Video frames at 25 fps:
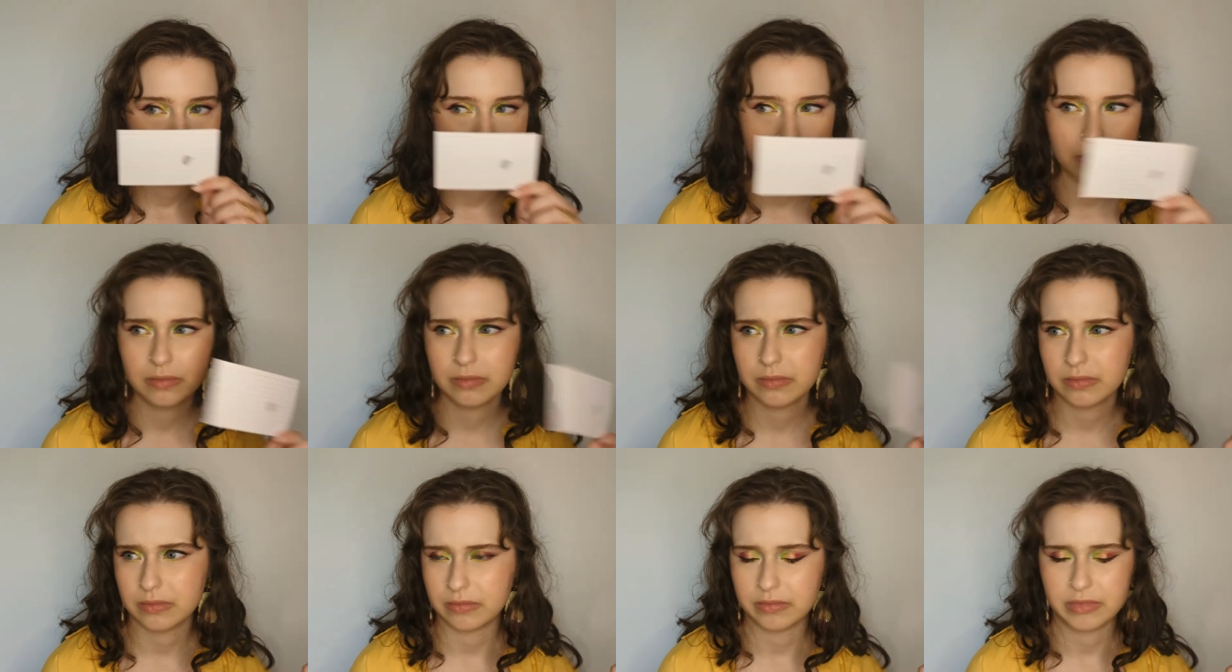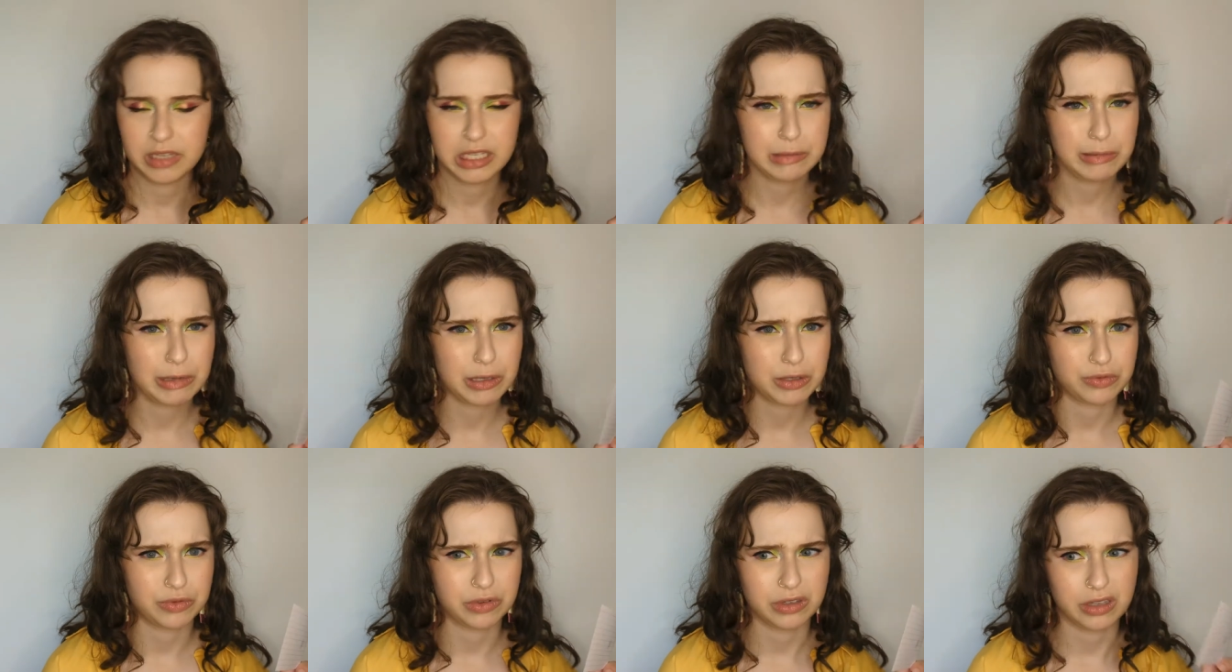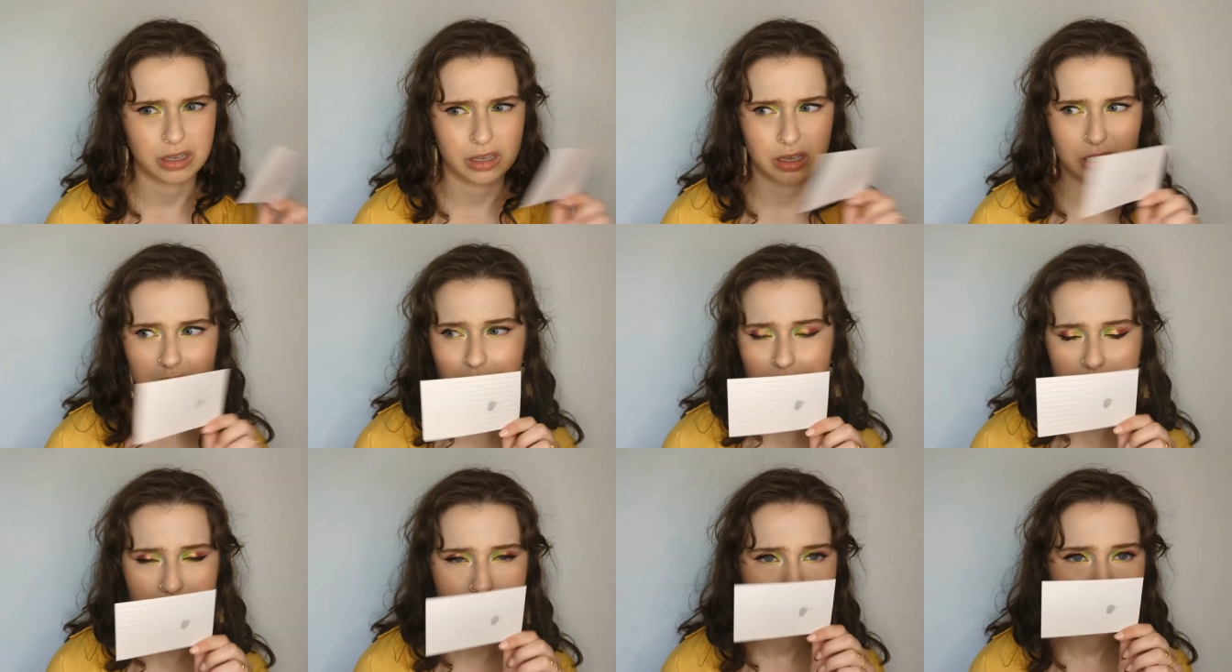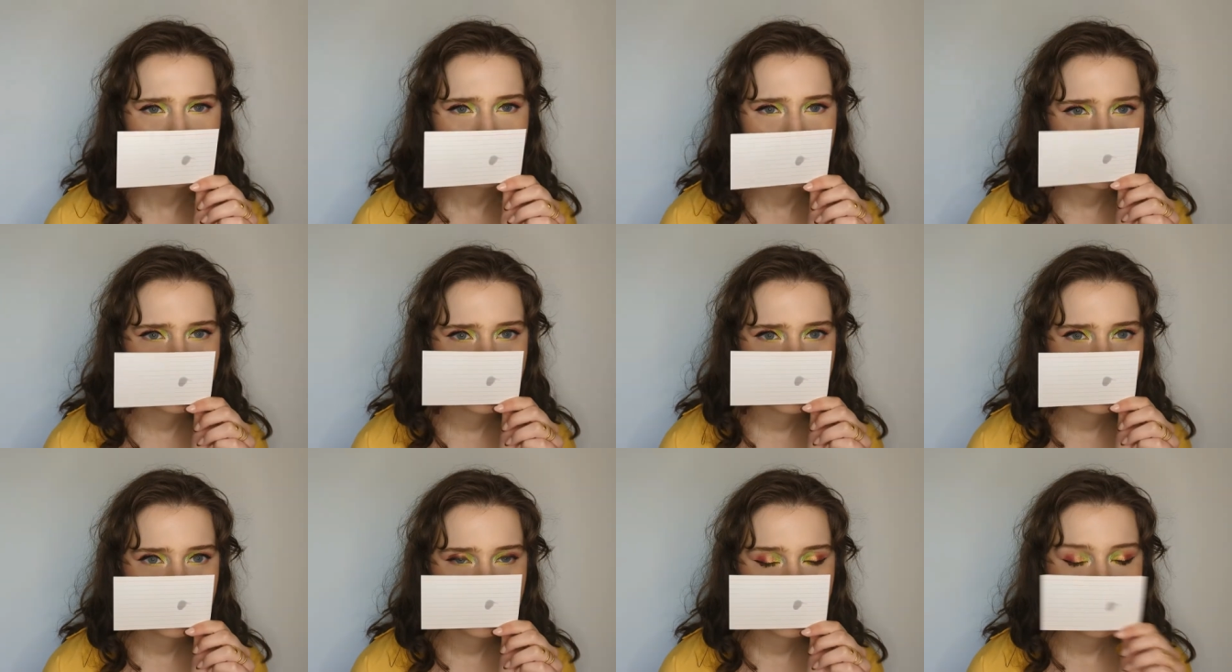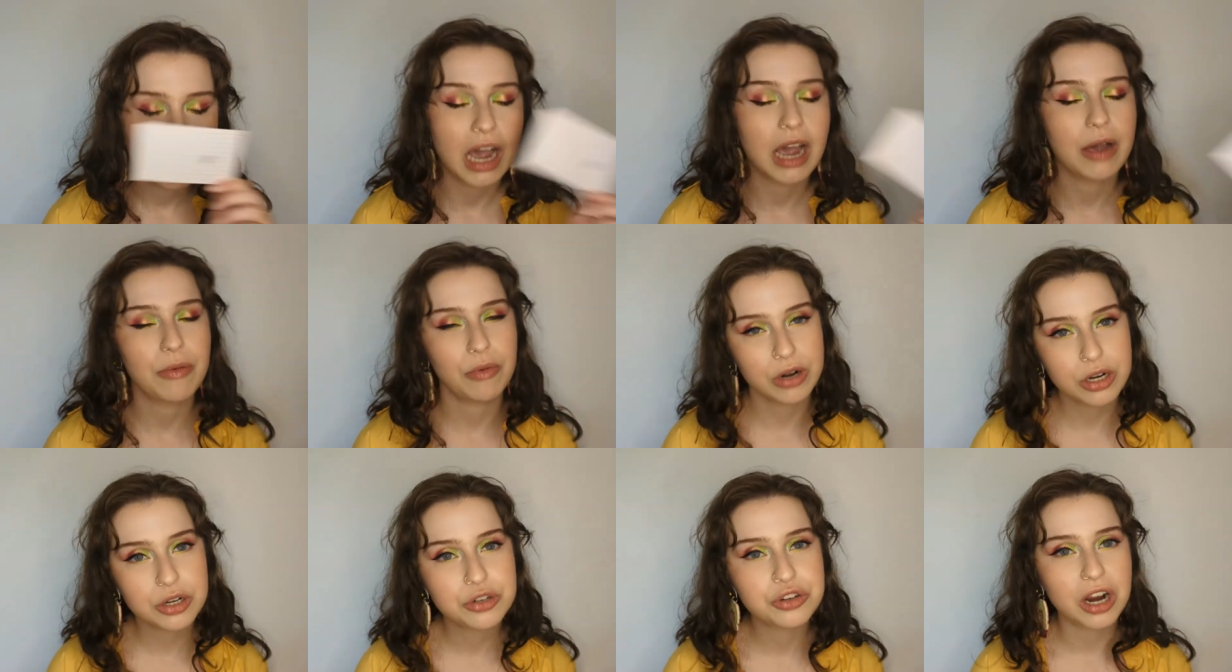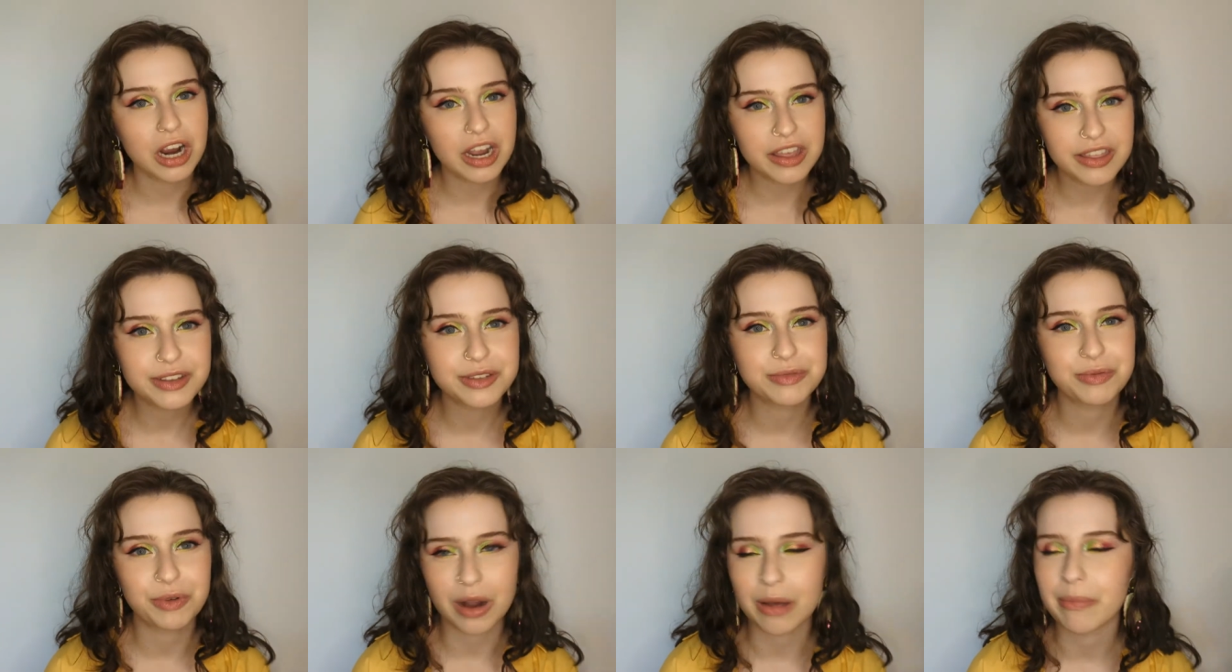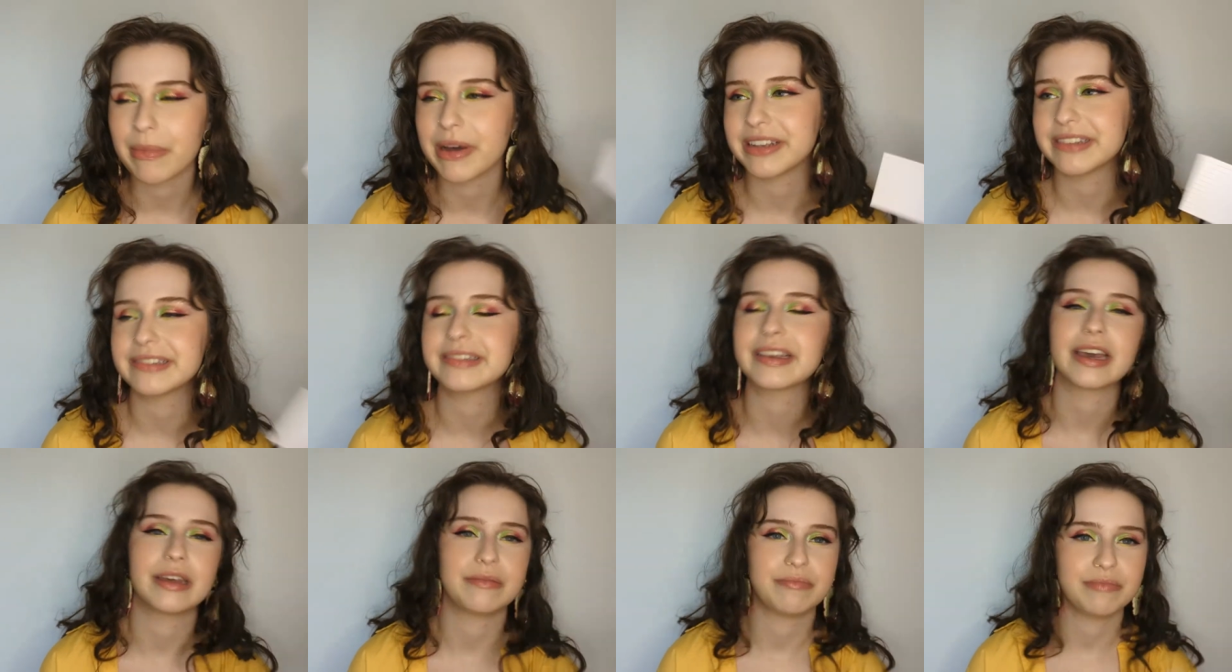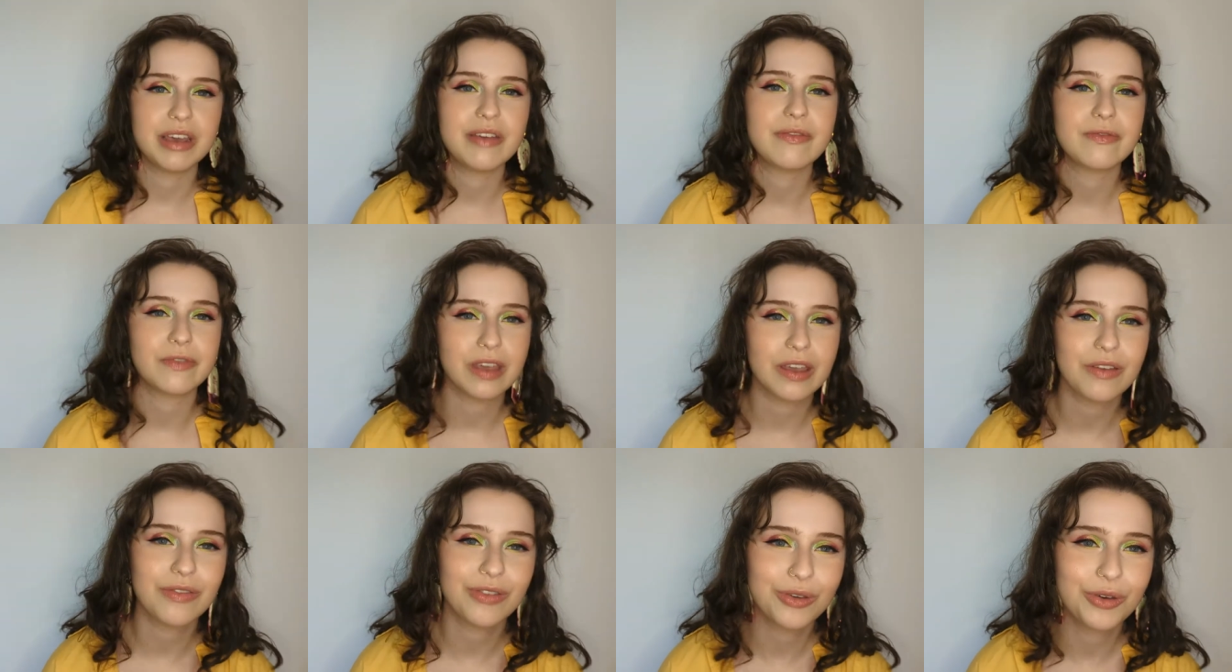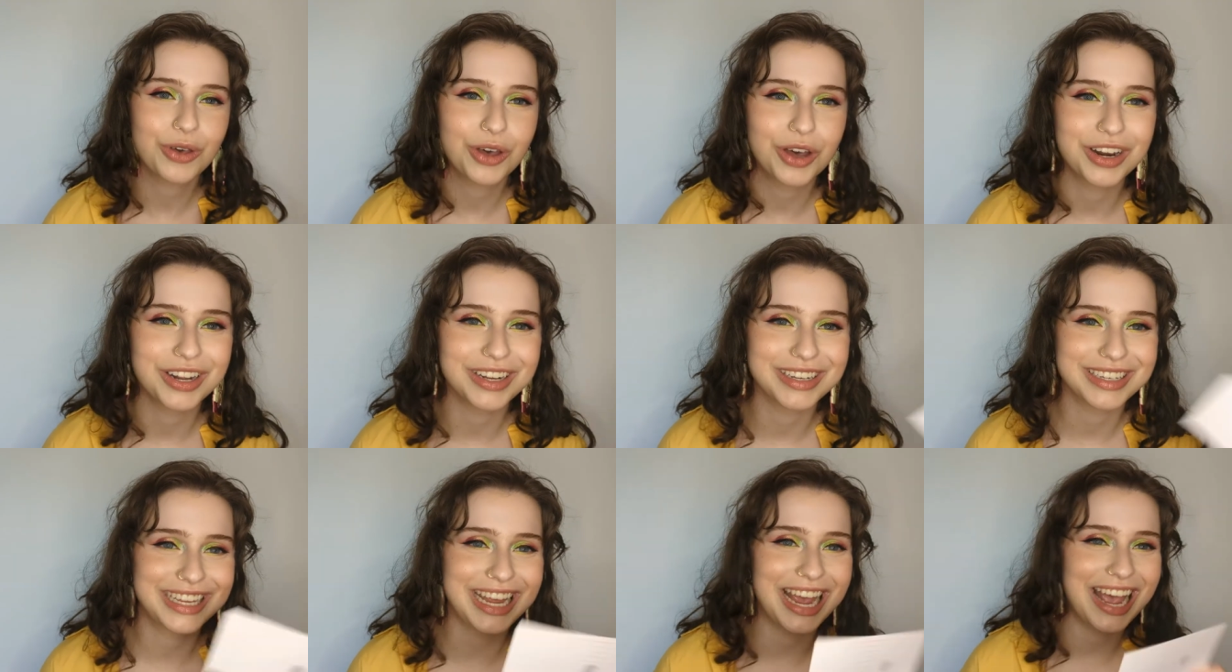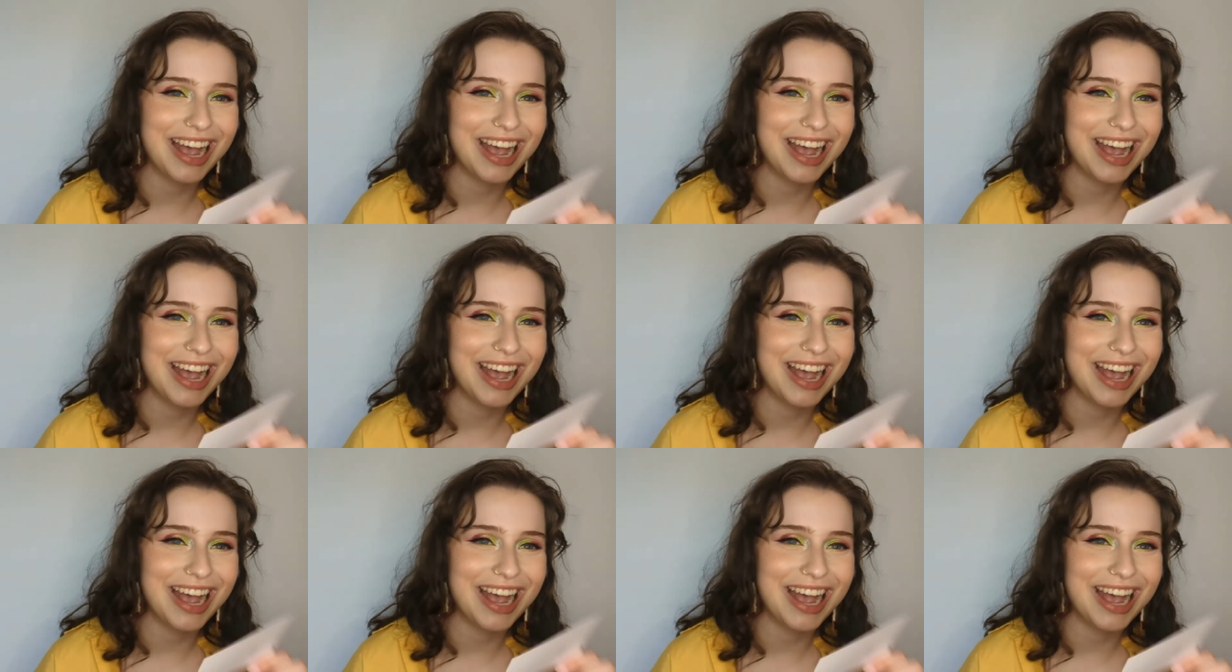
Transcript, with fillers: Mmm, it smells really good. I want to try this one on my skin, if, if you couldn't